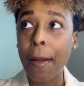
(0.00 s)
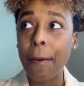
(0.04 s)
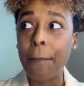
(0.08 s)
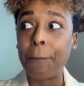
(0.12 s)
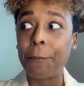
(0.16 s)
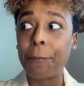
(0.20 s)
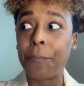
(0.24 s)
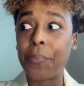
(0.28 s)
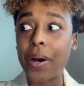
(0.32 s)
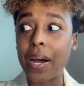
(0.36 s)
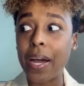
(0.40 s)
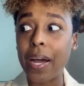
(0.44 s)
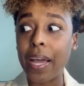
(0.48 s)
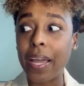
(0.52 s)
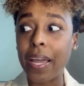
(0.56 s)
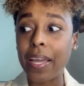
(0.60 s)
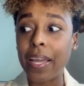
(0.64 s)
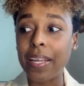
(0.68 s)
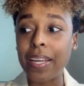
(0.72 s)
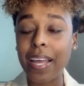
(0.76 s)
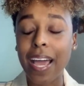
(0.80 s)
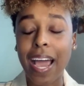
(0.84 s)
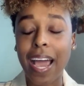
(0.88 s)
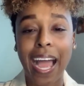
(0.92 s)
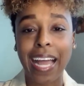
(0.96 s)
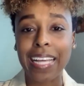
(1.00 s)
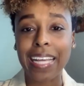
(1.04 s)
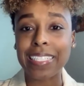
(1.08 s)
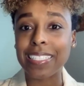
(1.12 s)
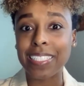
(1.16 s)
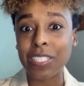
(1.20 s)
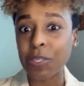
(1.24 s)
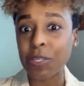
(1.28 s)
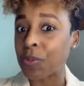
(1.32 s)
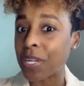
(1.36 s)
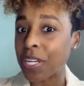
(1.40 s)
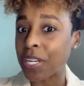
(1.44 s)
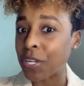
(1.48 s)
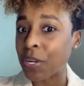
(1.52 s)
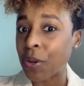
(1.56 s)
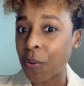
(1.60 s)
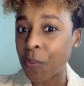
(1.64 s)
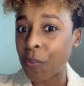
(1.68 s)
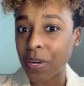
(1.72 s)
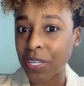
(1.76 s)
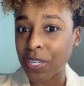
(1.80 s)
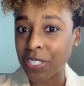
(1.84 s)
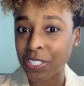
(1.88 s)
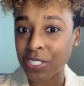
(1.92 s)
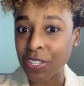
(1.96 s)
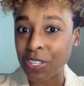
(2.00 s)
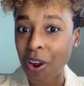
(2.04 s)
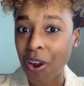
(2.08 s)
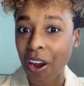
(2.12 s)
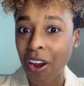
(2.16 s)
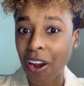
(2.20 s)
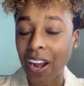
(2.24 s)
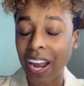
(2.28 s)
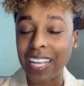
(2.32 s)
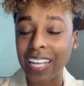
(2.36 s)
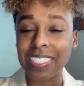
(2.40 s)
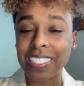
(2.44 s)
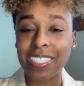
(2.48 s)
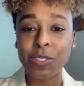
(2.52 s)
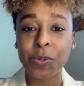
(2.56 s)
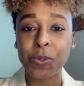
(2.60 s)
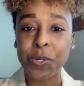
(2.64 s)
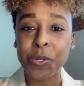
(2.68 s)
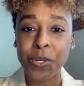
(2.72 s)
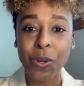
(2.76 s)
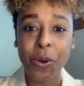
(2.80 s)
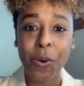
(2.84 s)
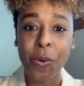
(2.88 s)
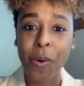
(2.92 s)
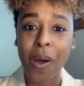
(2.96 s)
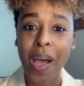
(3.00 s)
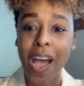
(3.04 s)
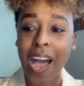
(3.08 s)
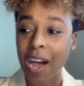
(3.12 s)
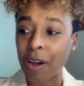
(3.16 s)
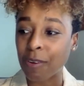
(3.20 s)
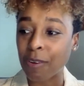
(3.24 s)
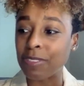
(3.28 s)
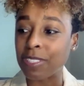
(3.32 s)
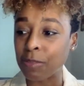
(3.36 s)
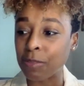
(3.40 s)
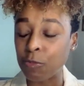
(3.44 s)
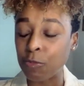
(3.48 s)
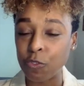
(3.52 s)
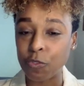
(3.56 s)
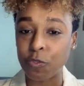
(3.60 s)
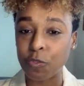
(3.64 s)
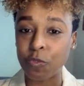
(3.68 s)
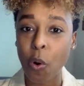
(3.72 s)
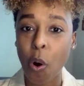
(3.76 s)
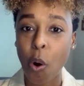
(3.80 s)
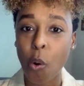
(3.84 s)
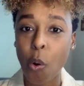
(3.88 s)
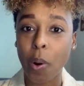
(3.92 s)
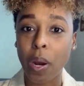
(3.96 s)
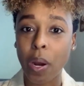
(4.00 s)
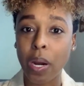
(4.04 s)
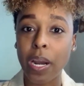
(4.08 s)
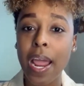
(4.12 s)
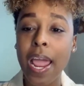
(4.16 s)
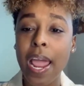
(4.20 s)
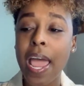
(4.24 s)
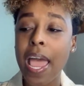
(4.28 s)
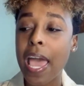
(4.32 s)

But I still didn't know where to start. I still didn't know how to move forward.